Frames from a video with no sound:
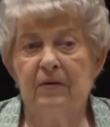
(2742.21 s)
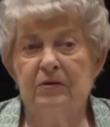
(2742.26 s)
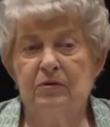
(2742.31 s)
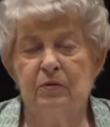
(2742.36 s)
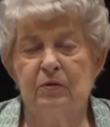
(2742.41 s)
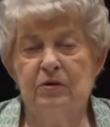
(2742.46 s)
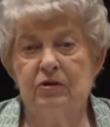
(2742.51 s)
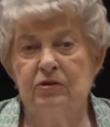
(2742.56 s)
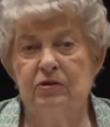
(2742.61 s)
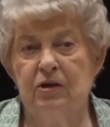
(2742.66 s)

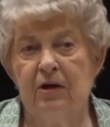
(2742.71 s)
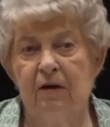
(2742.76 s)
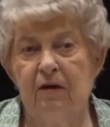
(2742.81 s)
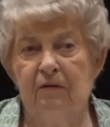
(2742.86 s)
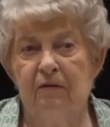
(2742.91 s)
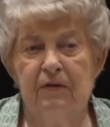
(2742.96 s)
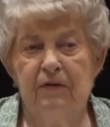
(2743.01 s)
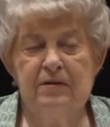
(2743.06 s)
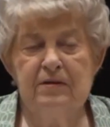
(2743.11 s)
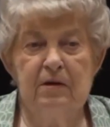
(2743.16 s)
Hutch was
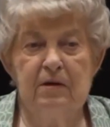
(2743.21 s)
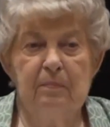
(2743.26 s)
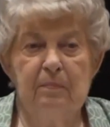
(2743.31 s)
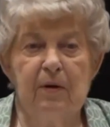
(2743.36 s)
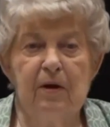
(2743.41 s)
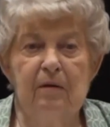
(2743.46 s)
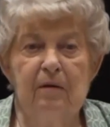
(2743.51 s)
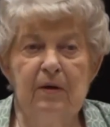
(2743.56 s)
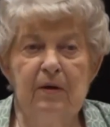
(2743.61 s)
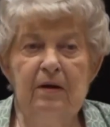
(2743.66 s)
chair of his
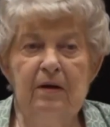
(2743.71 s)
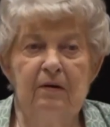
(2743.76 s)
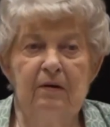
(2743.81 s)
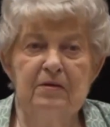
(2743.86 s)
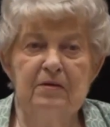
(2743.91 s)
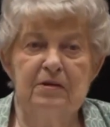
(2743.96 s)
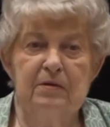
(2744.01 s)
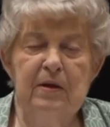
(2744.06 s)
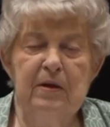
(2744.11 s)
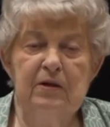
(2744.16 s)
department
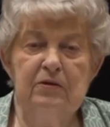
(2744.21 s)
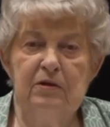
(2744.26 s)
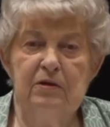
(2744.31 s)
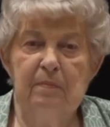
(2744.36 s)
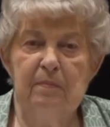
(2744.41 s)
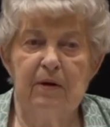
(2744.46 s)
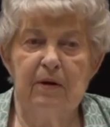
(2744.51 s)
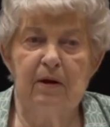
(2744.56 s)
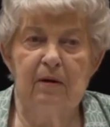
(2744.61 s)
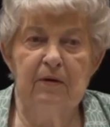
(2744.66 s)
here in the
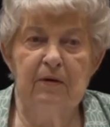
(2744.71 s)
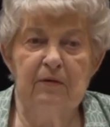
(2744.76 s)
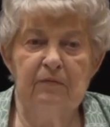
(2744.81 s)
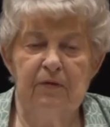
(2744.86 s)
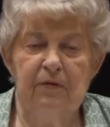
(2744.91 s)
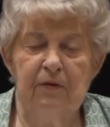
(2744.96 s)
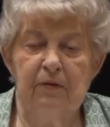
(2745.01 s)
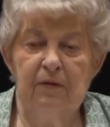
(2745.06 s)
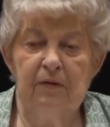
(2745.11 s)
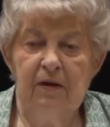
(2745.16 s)
speech
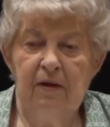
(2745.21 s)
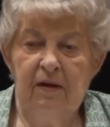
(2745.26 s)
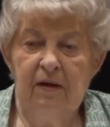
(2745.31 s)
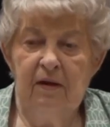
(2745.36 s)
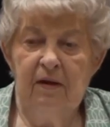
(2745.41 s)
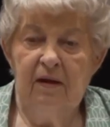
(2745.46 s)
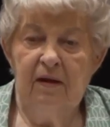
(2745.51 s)
department for